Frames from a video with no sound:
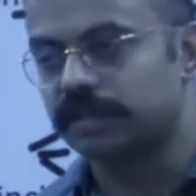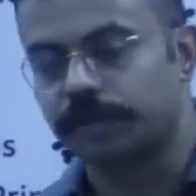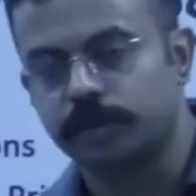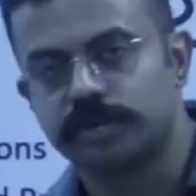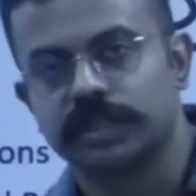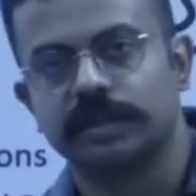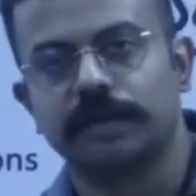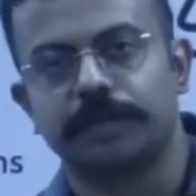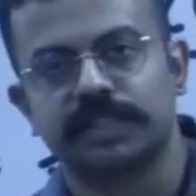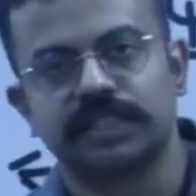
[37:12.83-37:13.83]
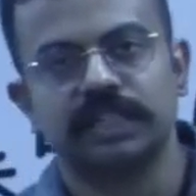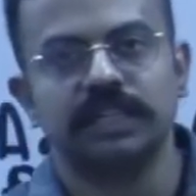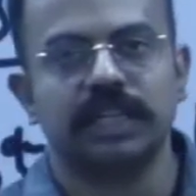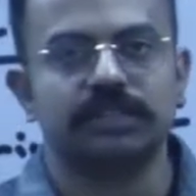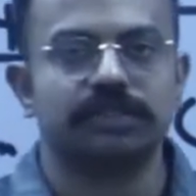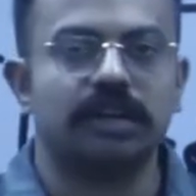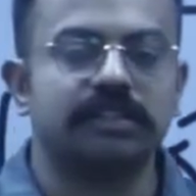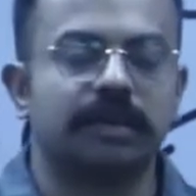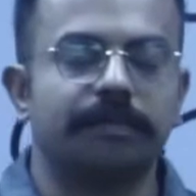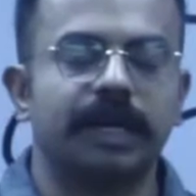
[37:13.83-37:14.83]
Suppose a person does not
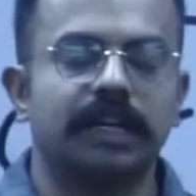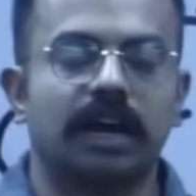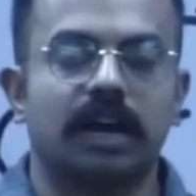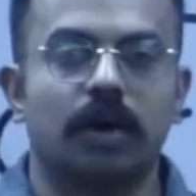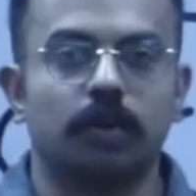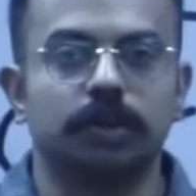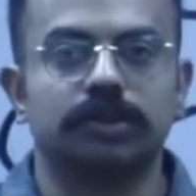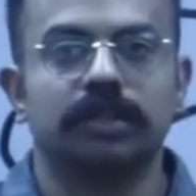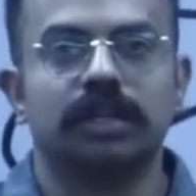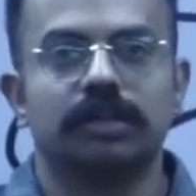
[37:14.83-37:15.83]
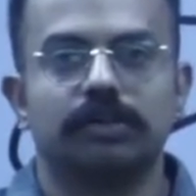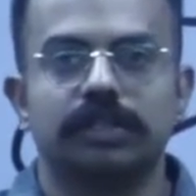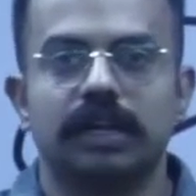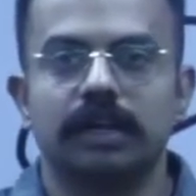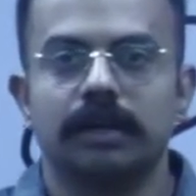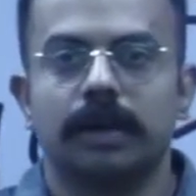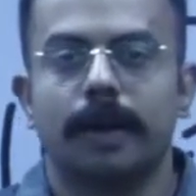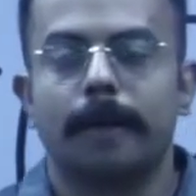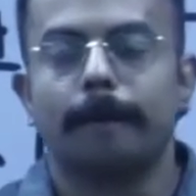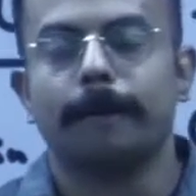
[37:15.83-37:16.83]
submit accounts to the
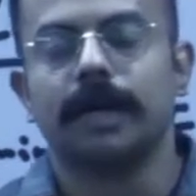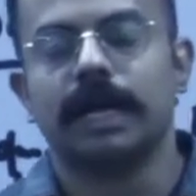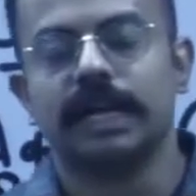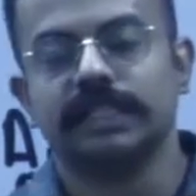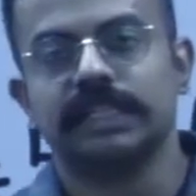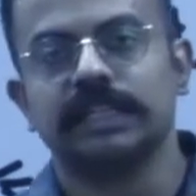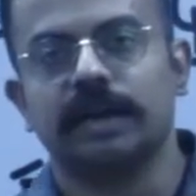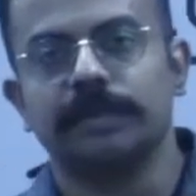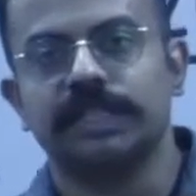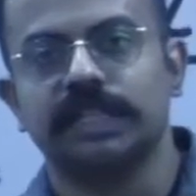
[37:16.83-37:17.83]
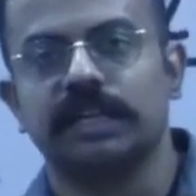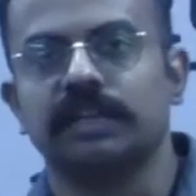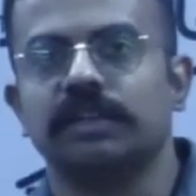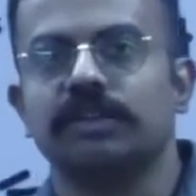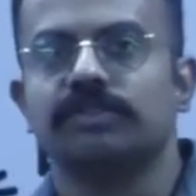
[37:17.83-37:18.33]
election commission.